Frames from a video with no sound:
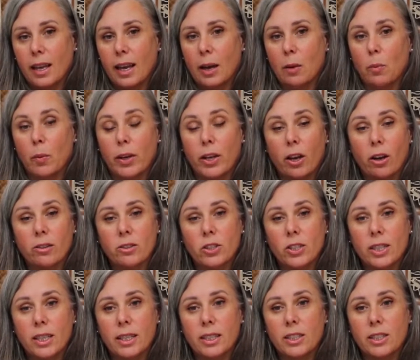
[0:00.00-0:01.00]
and we're going
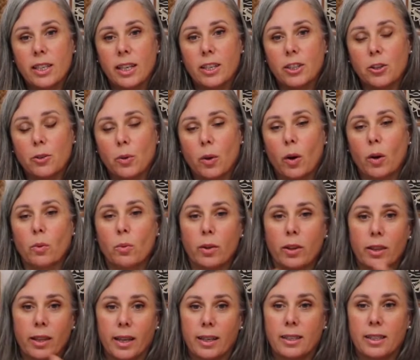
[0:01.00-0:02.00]
to continue on
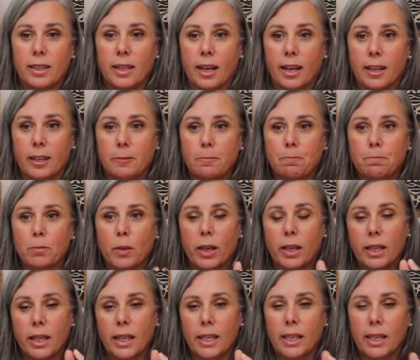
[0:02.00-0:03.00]
with that today
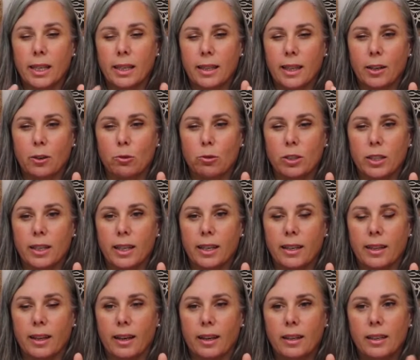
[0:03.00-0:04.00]
and connect that all
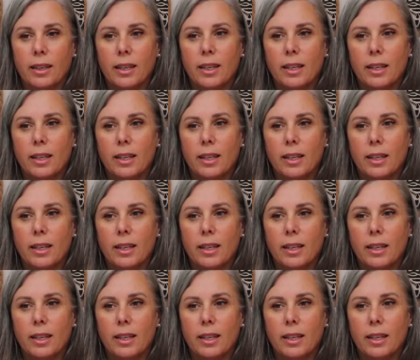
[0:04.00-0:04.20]
together.